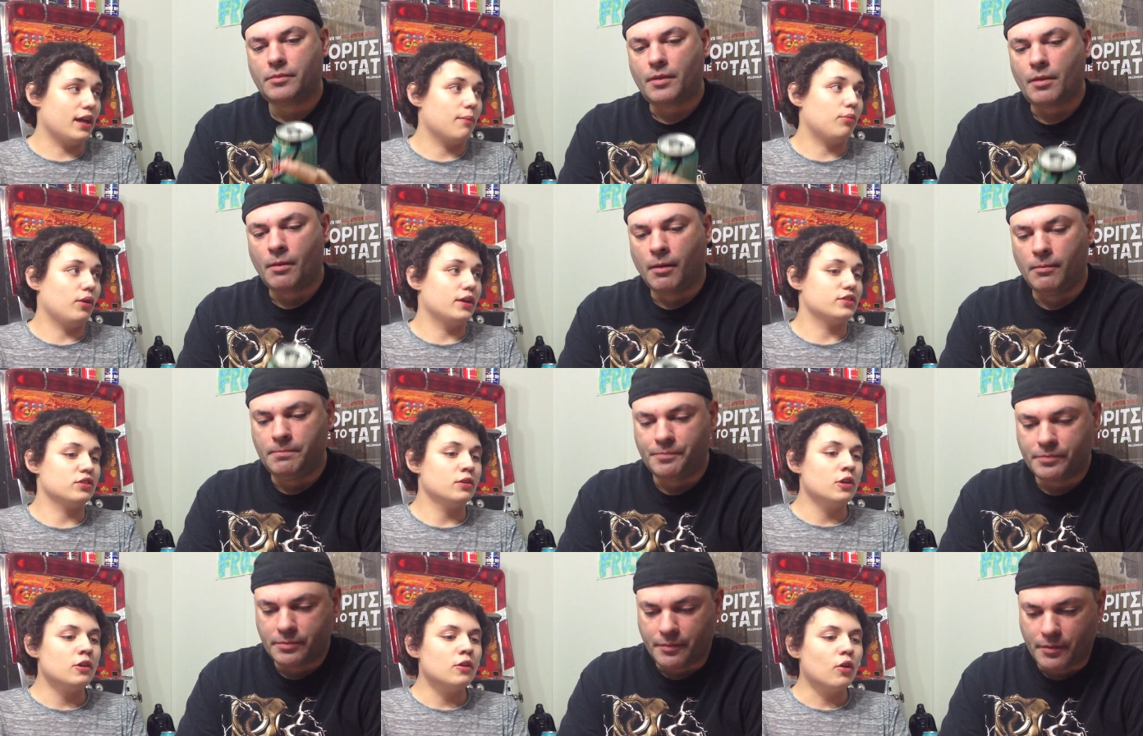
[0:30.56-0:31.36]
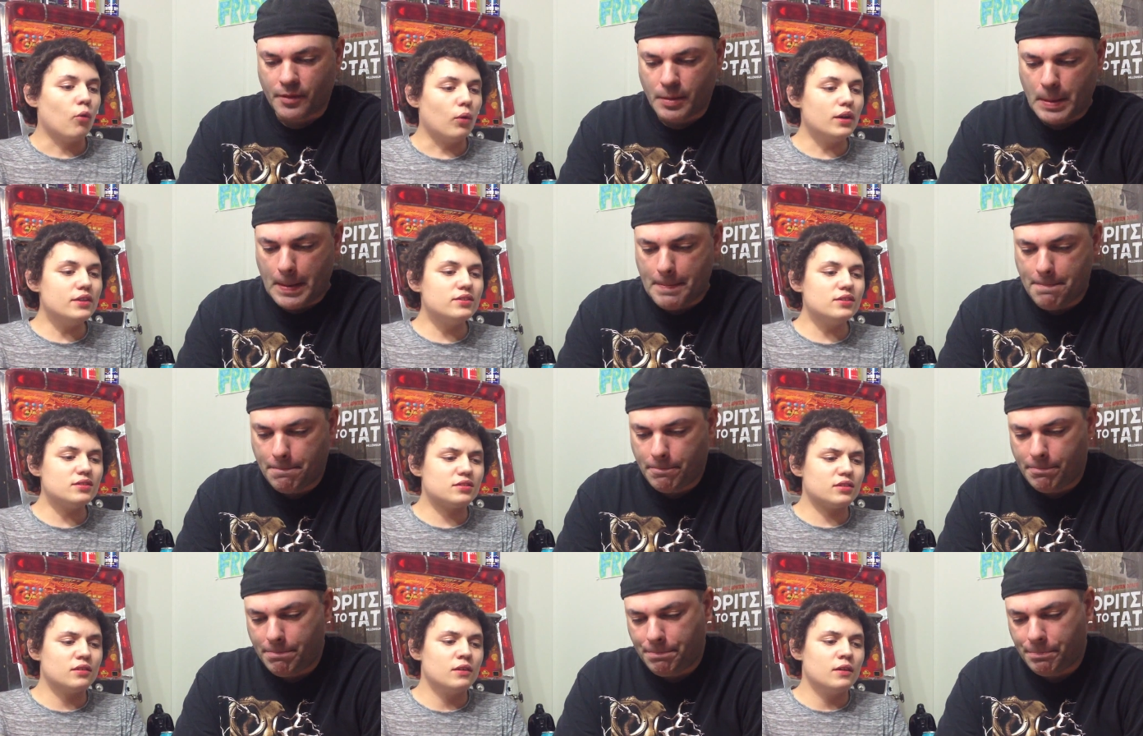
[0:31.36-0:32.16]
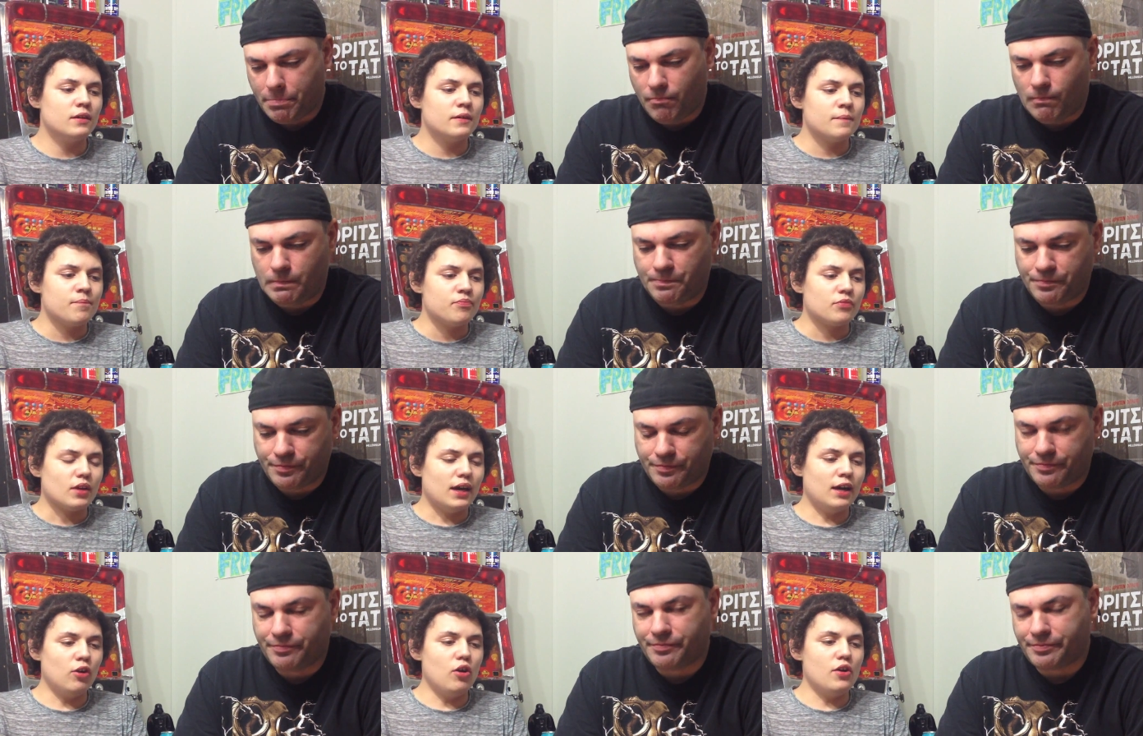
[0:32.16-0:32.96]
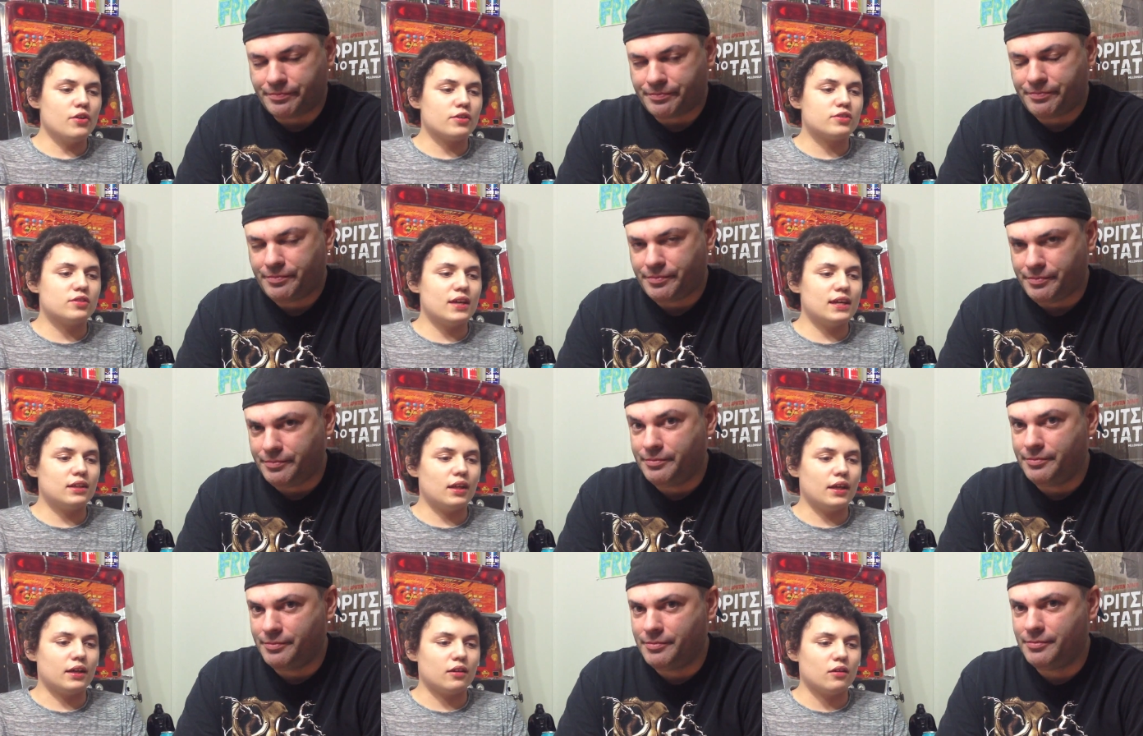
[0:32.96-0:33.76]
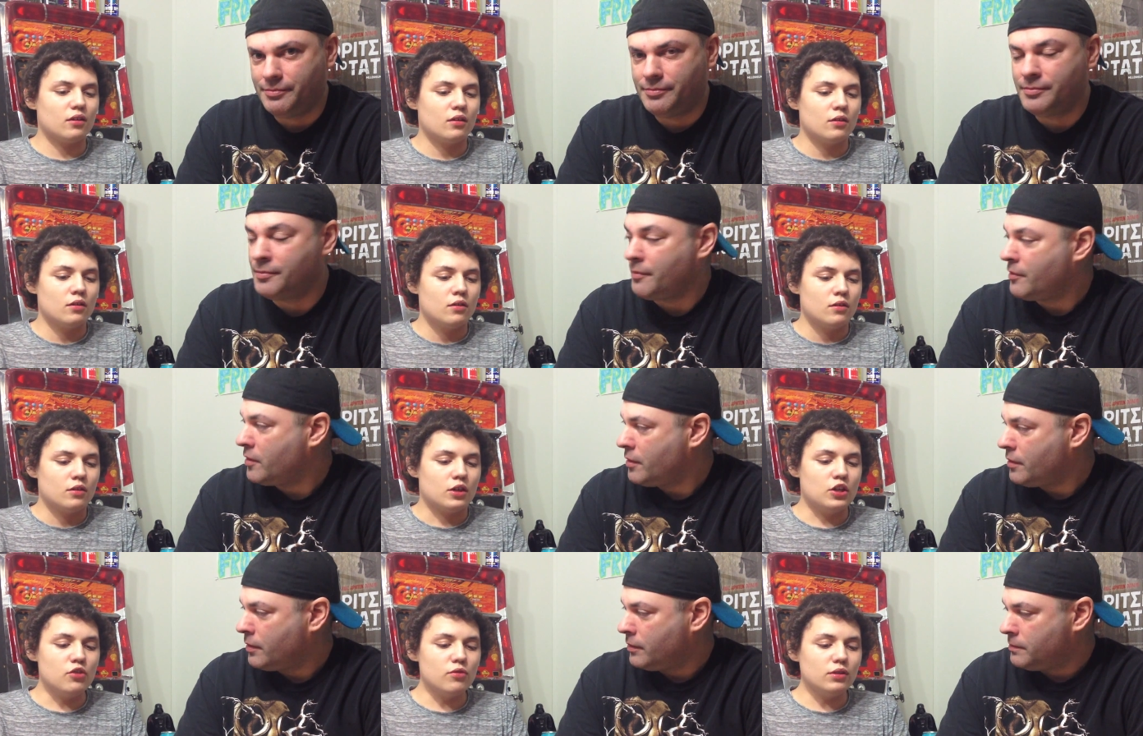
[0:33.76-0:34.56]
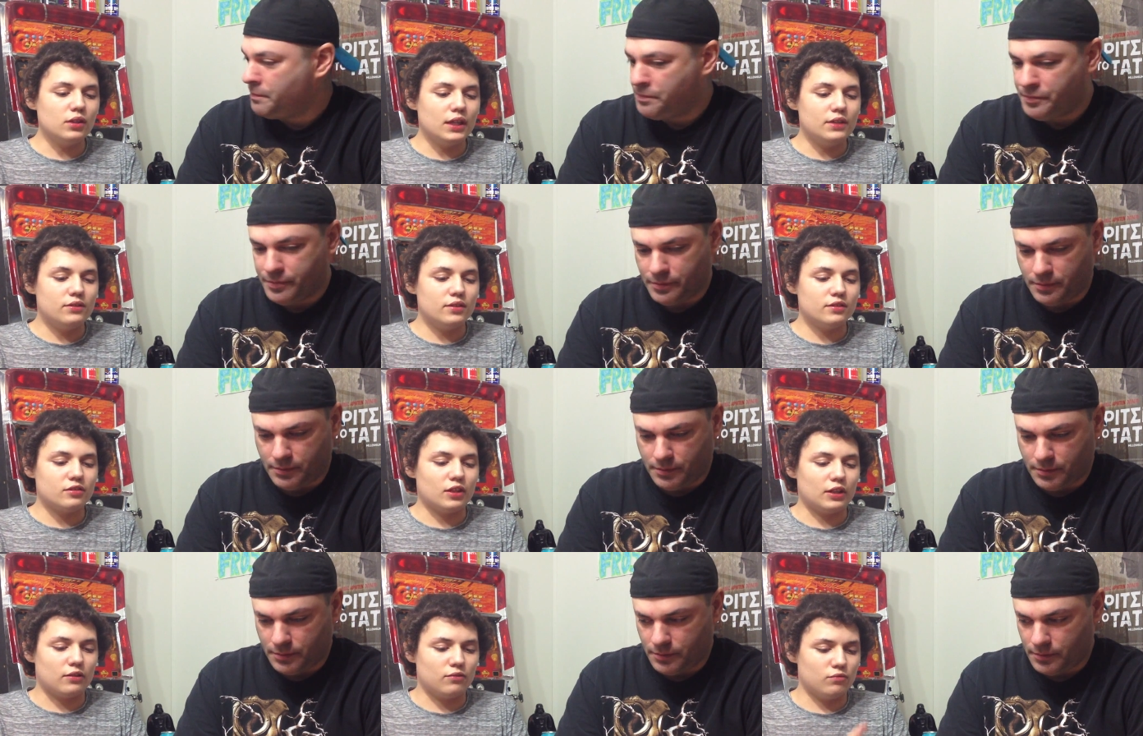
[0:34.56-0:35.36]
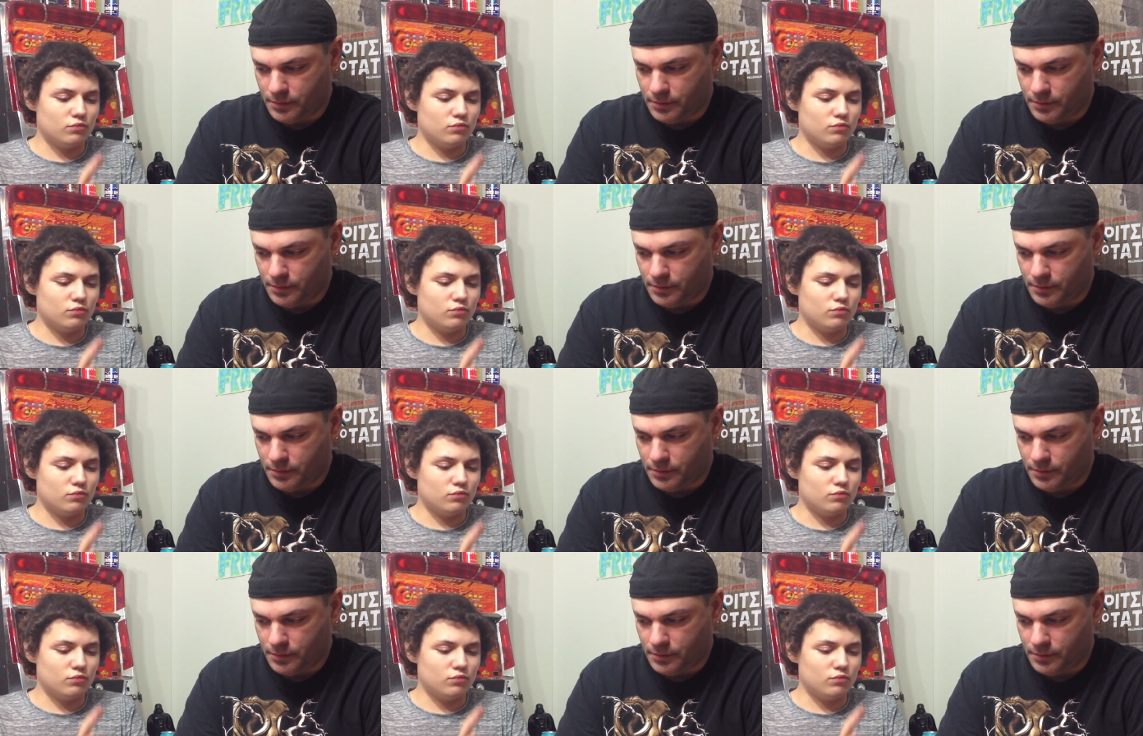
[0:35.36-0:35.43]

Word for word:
Speaker 1: an A plus. What is this? I don't understand, like, can you relate this, like,